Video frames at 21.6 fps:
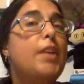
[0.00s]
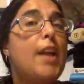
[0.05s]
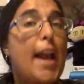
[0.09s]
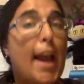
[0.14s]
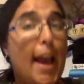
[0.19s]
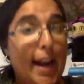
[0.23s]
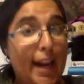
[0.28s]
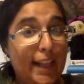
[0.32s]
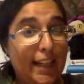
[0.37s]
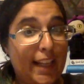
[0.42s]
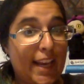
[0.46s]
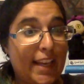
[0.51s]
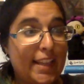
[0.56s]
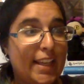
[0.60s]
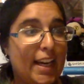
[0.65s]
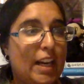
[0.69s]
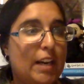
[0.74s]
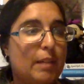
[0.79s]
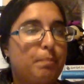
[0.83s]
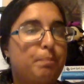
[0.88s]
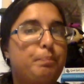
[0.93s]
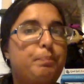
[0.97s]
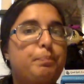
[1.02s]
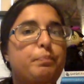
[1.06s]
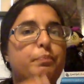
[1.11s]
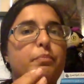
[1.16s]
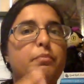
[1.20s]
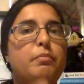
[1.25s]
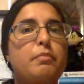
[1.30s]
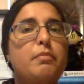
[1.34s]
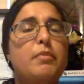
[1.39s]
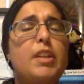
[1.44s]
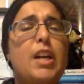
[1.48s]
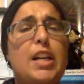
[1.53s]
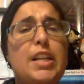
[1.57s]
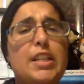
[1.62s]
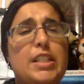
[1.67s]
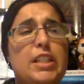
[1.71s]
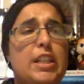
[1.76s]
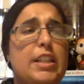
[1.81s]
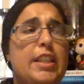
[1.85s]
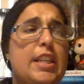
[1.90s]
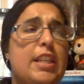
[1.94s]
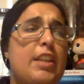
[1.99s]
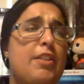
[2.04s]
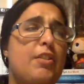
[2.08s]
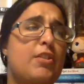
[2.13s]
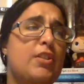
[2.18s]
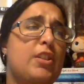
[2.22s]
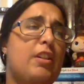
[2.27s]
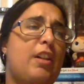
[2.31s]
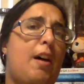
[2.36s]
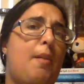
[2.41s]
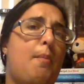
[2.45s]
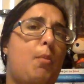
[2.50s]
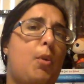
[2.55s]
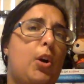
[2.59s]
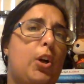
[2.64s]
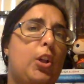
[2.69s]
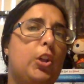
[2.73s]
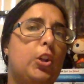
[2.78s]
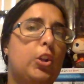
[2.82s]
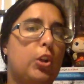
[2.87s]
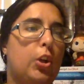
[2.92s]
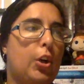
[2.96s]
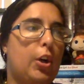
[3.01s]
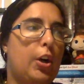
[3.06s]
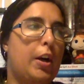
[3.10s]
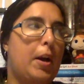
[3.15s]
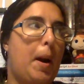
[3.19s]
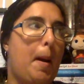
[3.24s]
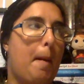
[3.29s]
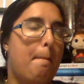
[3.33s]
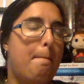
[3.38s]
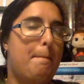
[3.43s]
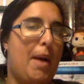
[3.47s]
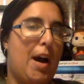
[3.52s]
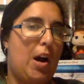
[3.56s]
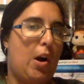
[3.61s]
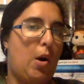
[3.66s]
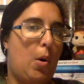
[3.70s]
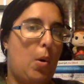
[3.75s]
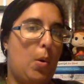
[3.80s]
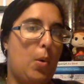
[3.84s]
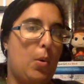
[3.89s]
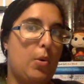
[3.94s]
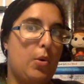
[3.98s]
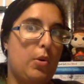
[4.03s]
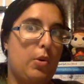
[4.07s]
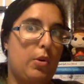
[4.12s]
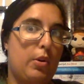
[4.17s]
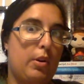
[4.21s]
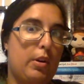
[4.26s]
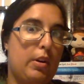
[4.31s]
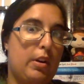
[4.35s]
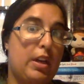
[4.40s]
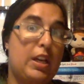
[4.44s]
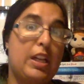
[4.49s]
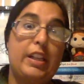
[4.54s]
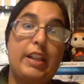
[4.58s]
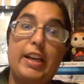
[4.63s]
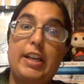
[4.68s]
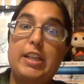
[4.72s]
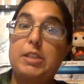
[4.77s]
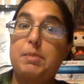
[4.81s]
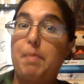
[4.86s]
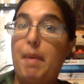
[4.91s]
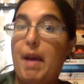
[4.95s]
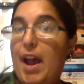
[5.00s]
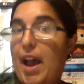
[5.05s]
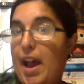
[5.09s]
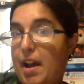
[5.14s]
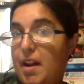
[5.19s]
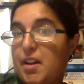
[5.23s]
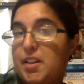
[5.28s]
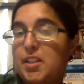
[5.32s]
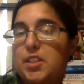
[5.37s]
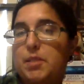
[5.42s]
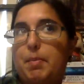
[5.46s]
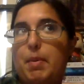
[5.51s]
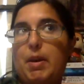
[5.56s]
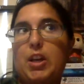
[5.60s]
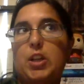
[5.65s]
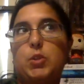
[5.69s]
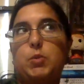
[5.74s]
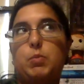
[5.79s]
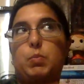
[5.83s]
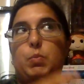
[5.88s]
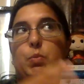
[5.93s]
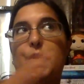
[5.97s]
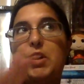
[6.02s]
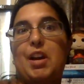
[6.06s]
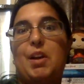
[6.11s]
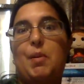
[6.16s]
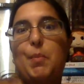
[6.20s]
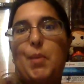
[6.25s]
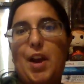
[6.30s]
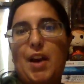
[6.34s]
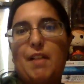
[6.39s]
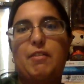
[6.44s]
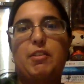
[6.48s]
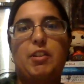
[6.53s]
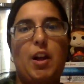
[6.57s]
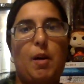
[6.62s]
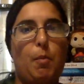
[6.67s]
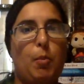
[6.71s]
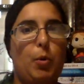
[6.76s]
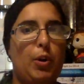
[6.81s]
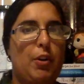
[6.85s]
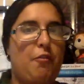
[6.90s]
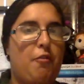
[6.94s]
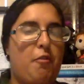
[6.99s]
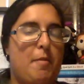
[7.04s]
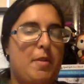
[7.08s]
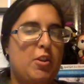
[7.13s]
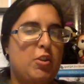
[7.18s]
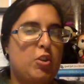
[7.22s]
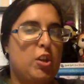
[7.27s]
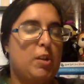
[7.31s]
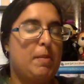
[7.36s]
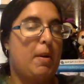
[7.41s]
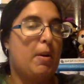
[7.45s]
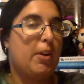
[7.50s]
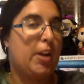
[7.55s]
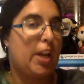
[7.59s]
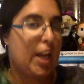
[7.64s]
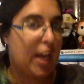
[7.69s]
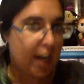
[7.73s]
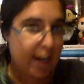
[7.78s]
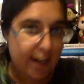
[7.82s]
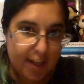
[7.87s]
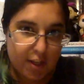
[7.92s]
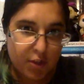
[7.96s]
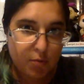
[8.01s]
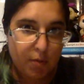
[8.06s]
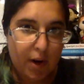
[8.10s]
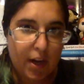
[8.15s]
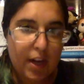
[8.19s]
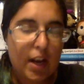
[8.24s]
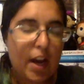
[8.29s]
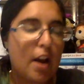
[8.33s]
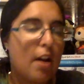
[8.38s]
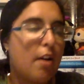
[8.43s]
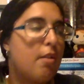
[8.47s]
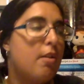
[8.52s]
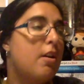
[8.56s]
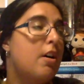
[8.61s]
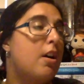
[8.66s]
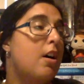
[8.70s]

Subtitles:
And I like that. I still think that there's a lot more to learn about Clay's past because we have a lot more information about Annie's right now,